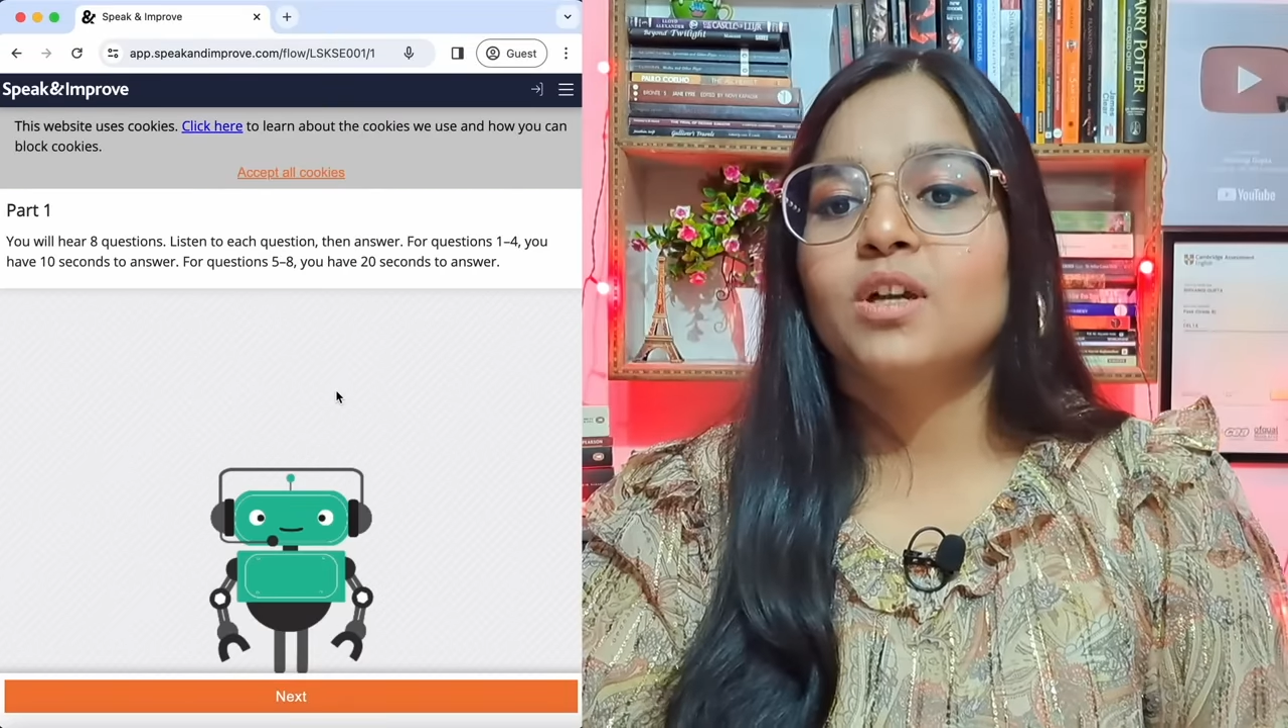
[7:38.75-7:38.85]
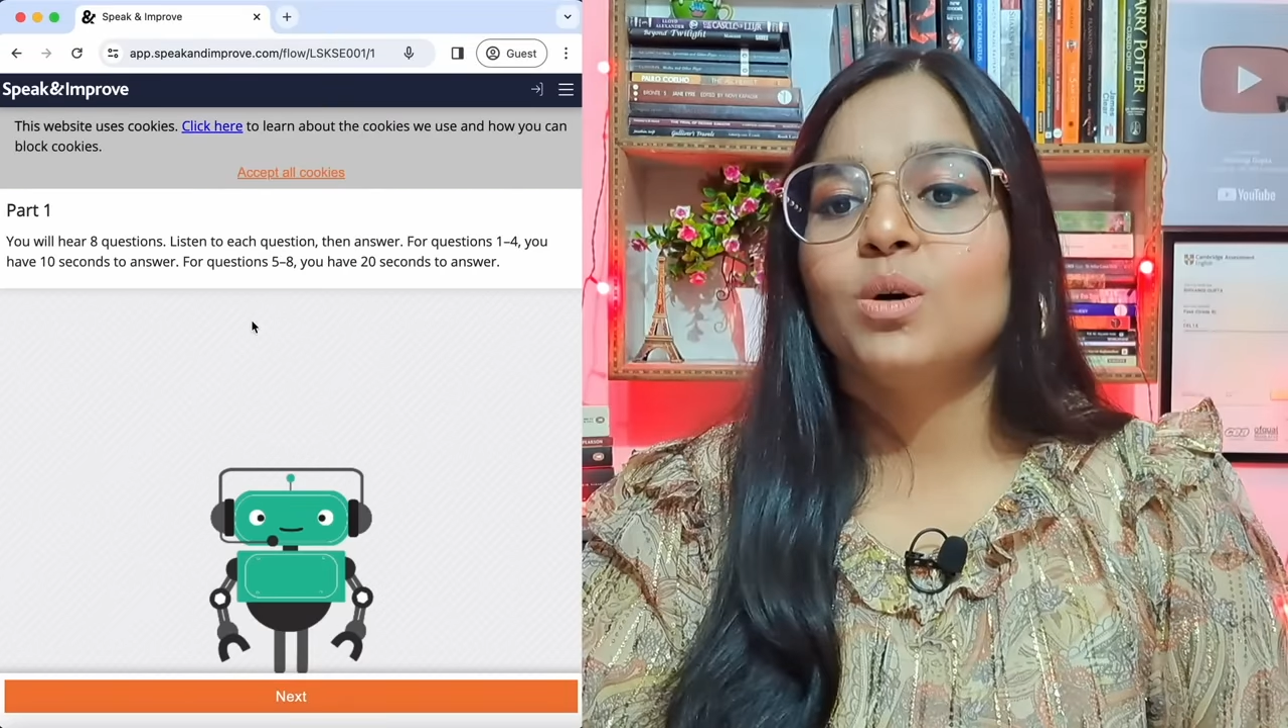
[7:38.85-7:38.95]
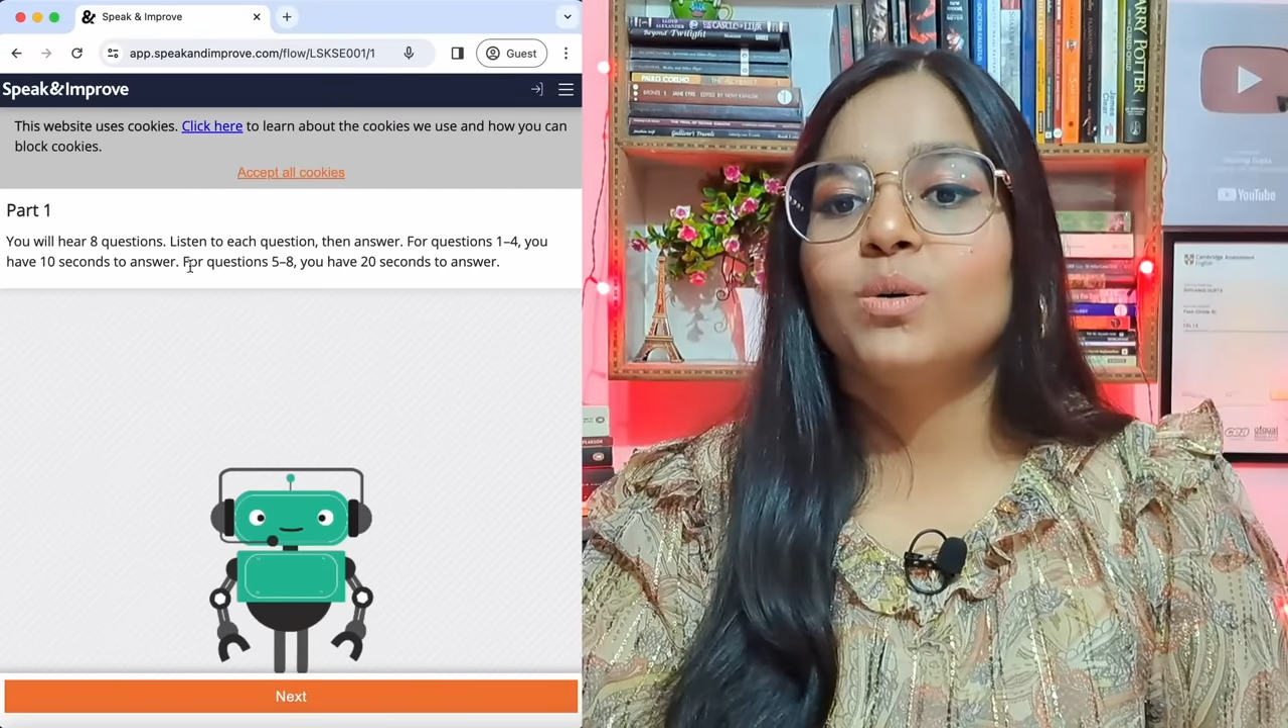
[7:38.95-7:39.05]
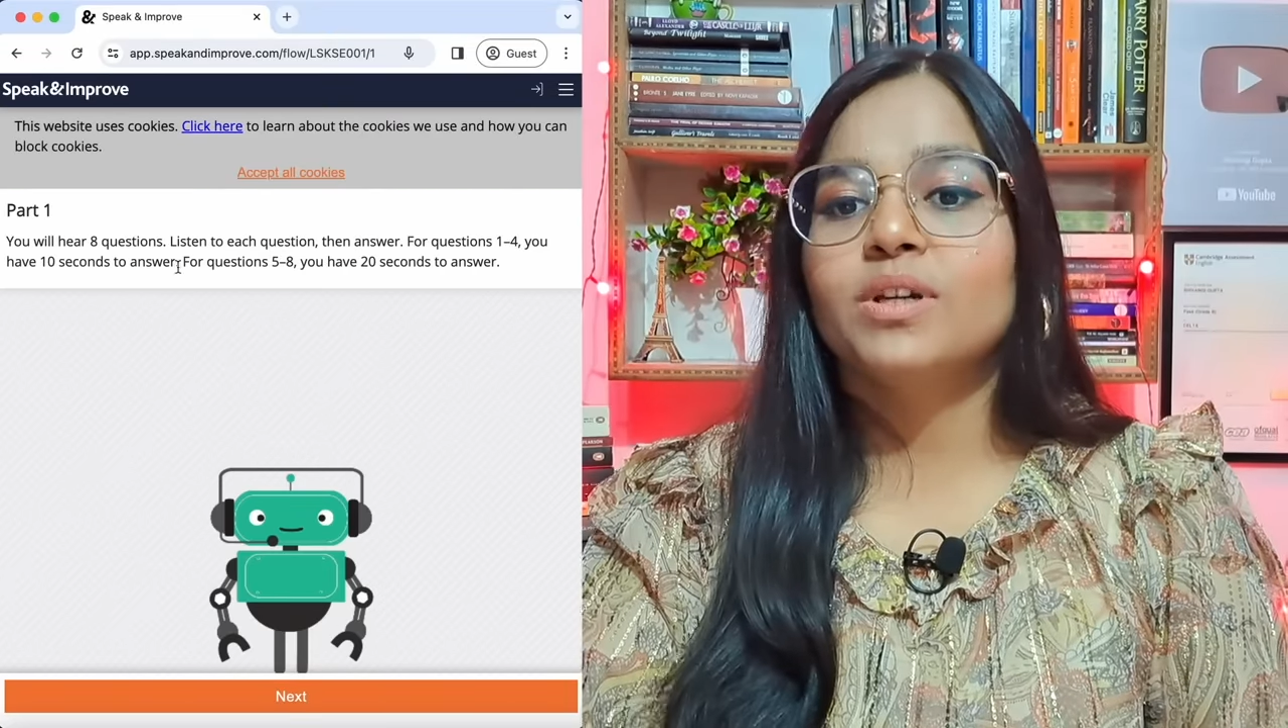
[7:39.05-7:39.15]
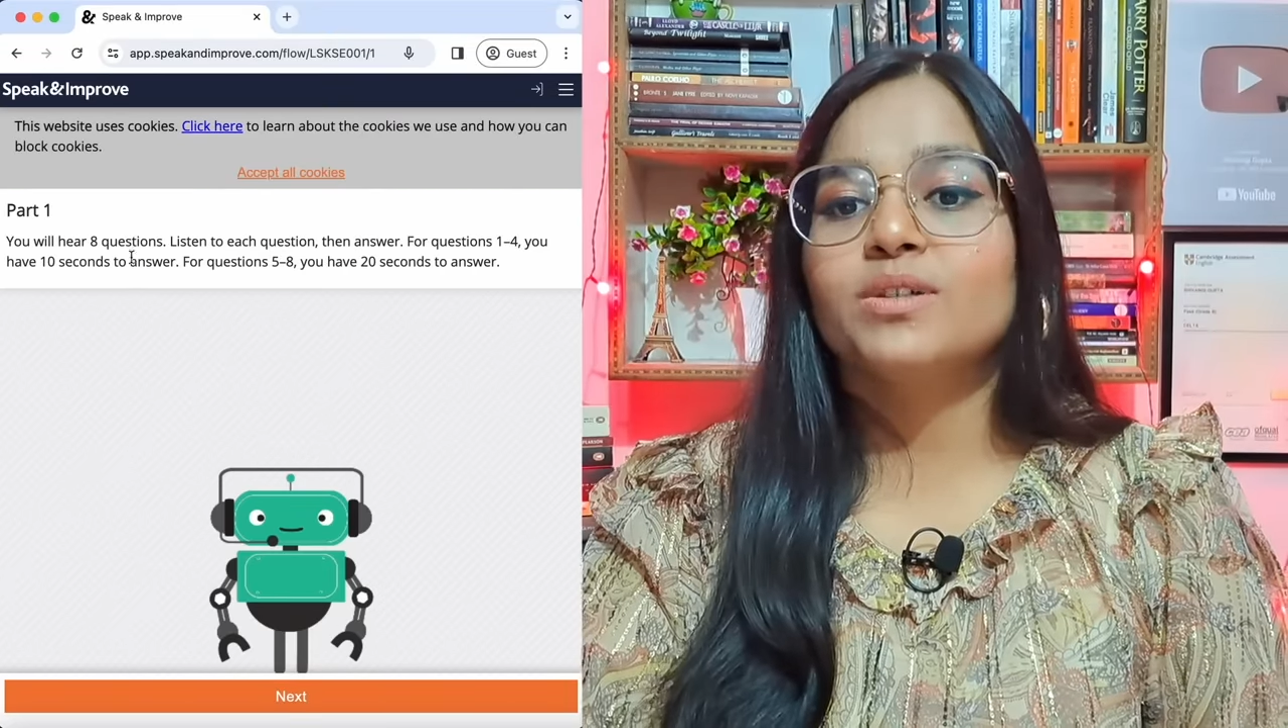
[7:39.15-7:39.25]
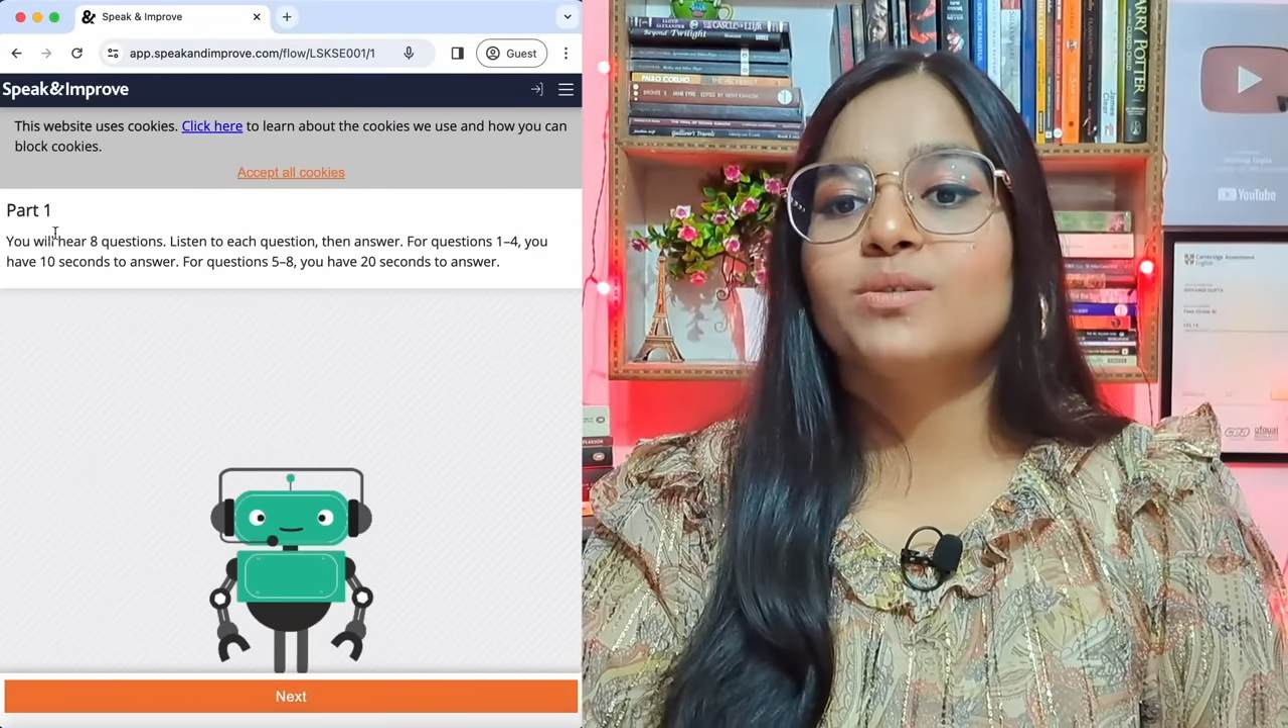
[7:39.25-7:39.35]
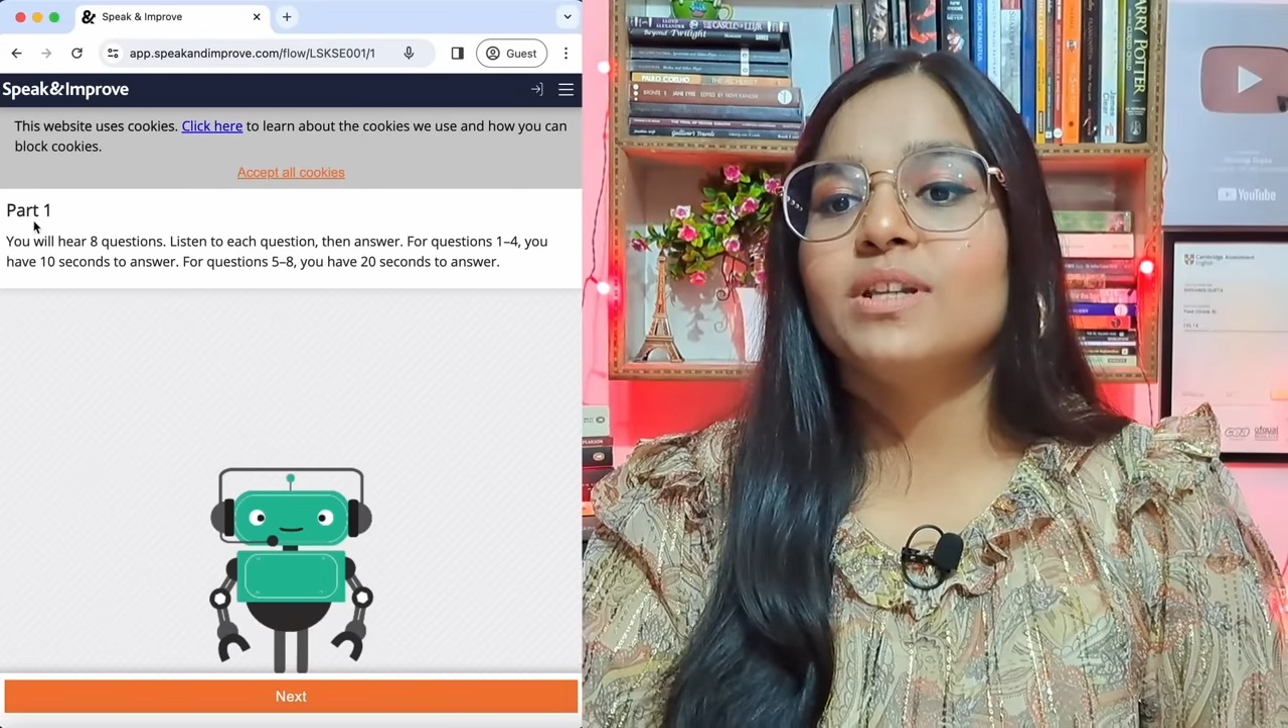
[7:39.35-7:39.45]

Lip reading: Okay, so